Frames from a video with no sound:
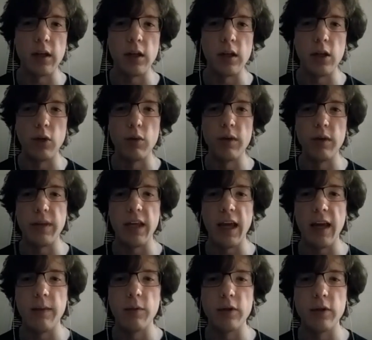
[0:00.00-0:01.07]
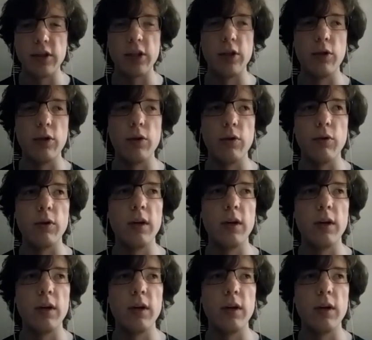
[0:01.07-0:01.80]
You would be able to